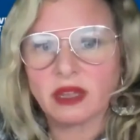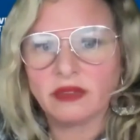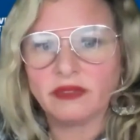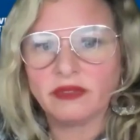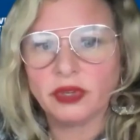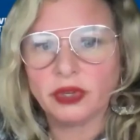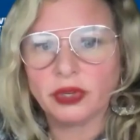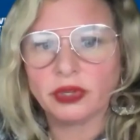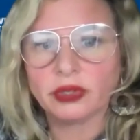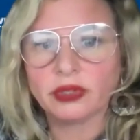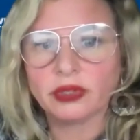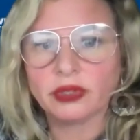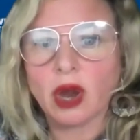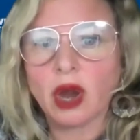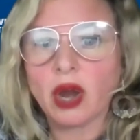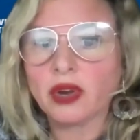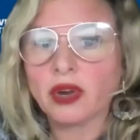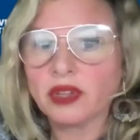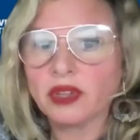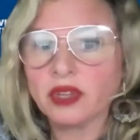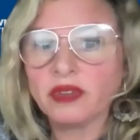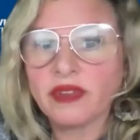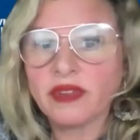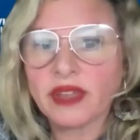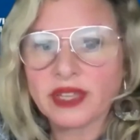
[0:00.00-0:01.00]
of your
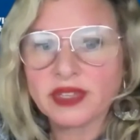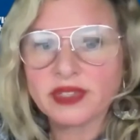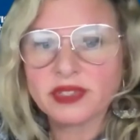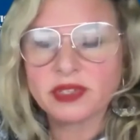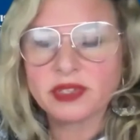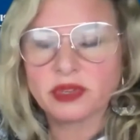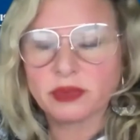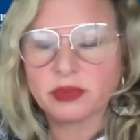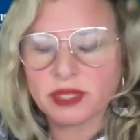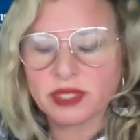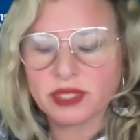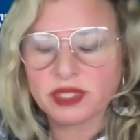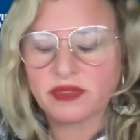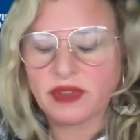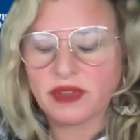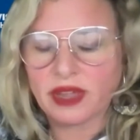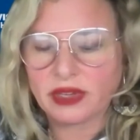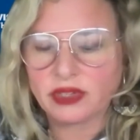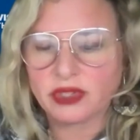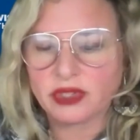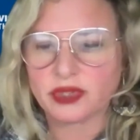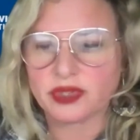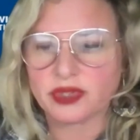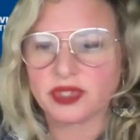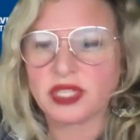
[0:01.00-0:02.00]
cardiovascular risk
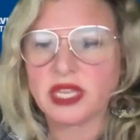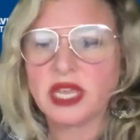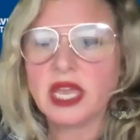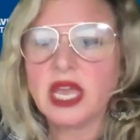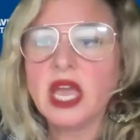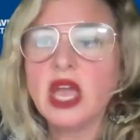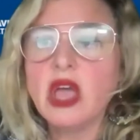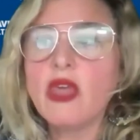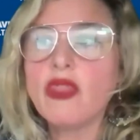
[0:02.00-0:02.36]
factors.